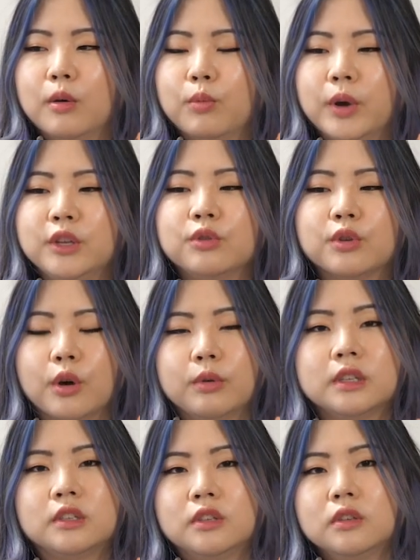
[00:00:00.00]
when you go
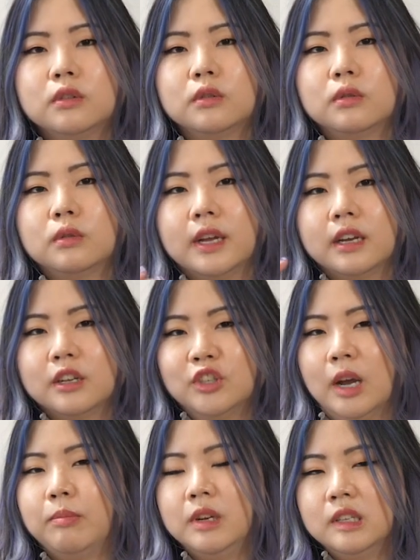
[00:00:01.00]
into like a
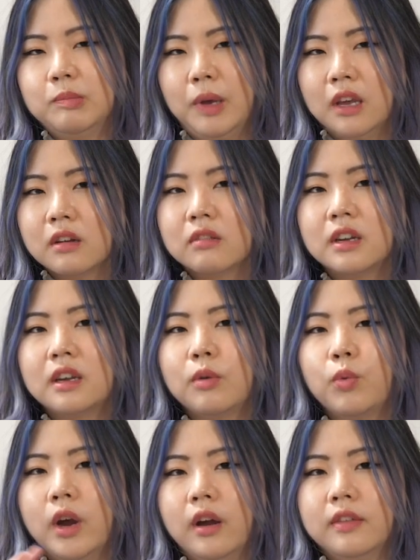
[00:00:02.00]
Japanese bakery
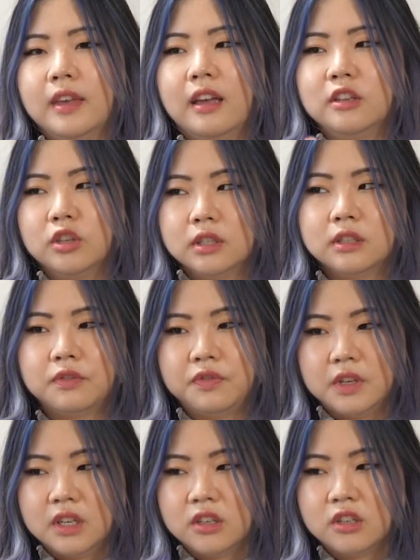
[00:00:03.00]
where they just
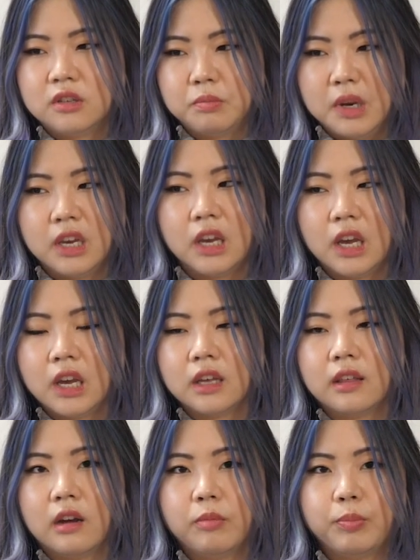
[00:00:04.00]
finished
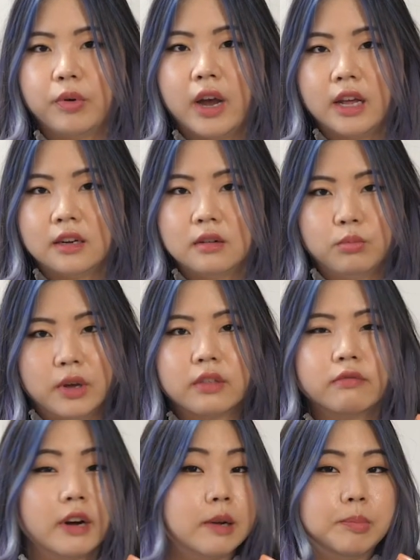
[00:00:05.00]
making their bread
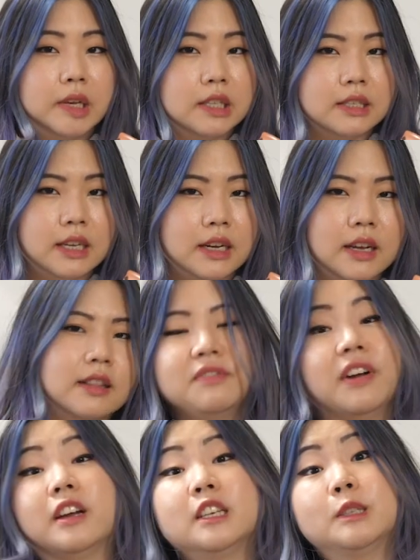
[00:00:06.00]
with red beans in it. The
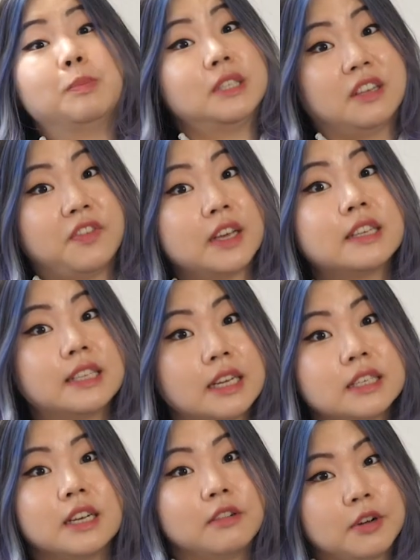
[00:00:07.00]
very specific
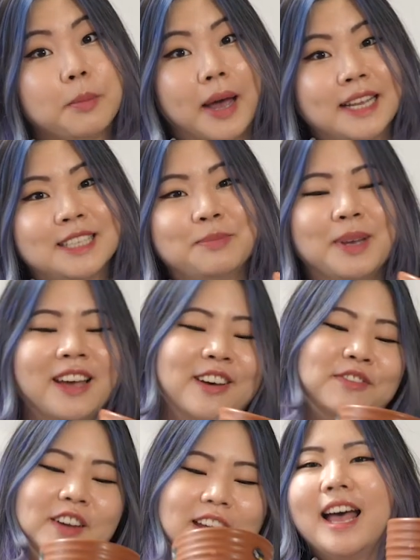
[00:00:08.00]
scent it reminds me of.